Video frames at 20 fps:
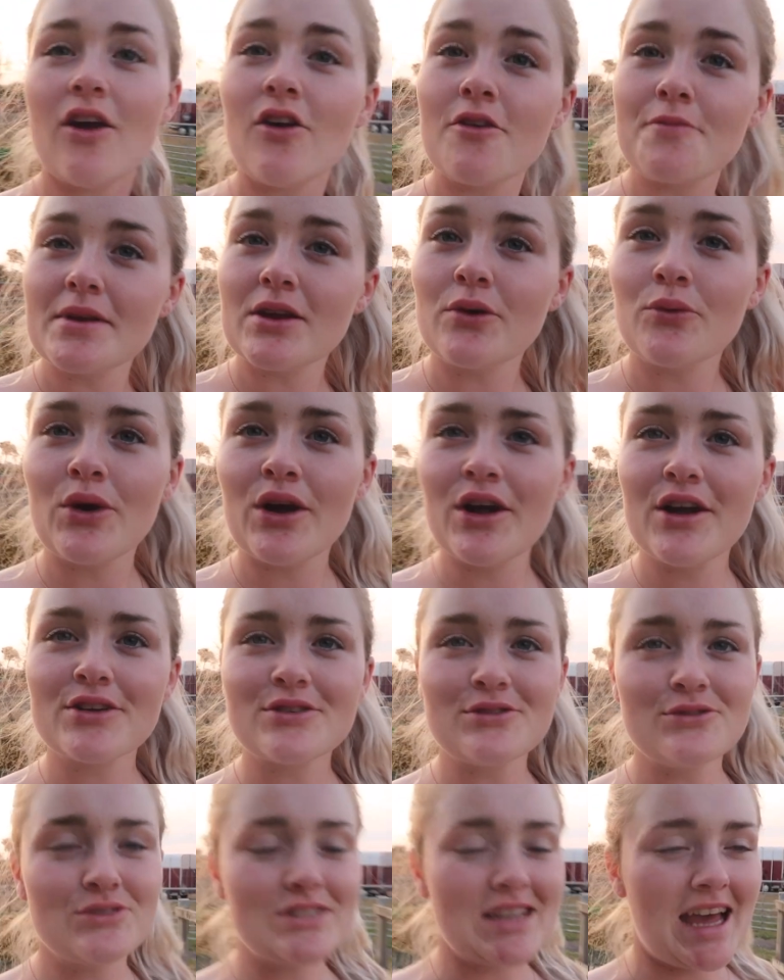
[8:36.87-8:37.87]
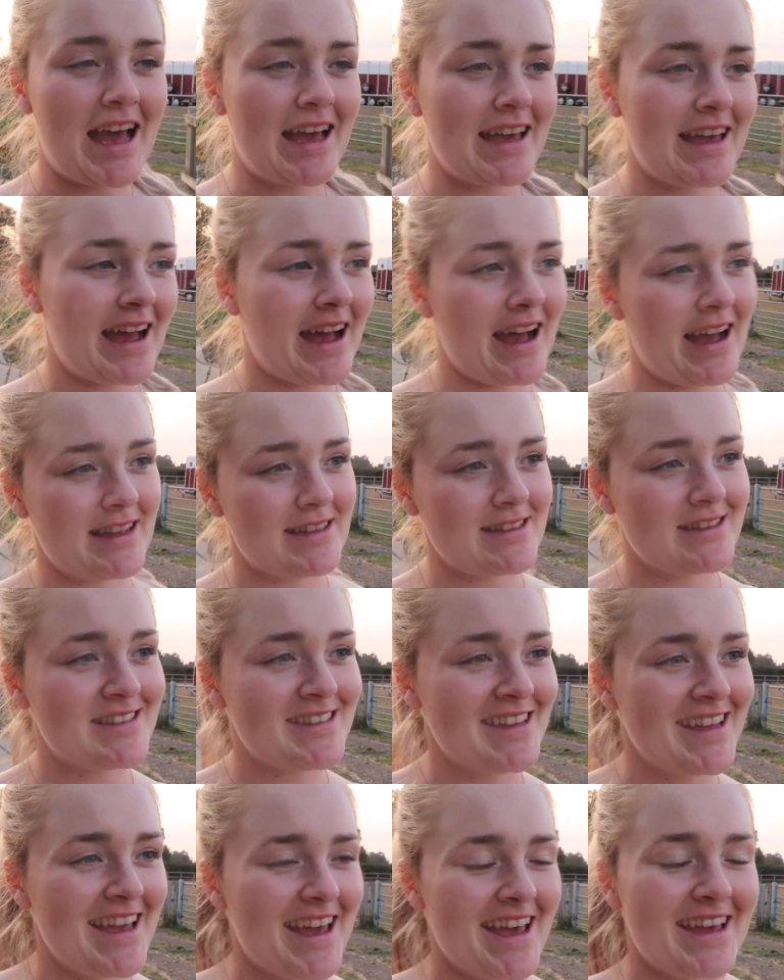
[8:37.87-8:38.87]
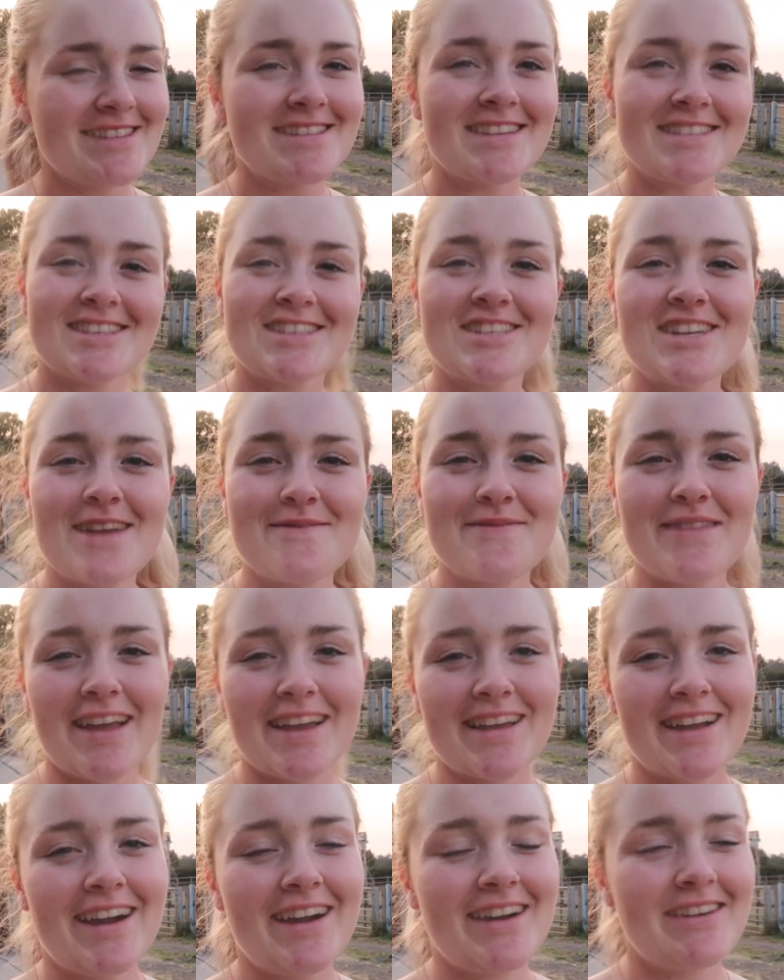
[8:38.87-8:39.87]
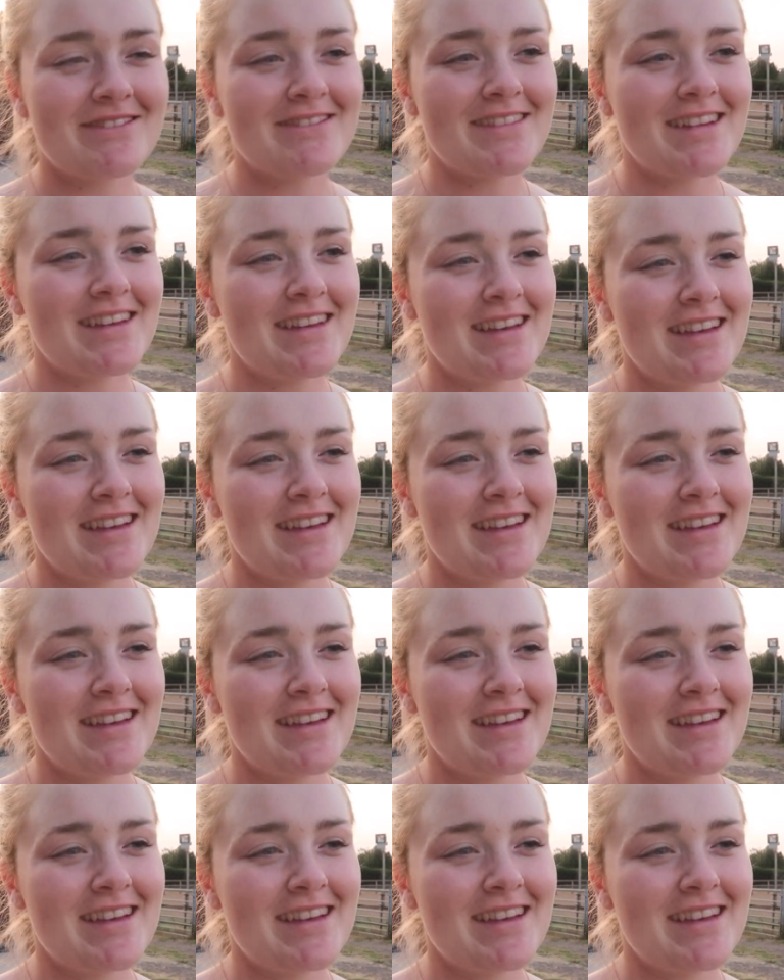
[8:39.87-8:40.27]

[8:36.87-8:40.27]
Oh, I've been at work all day, and it's such a shame that I can't,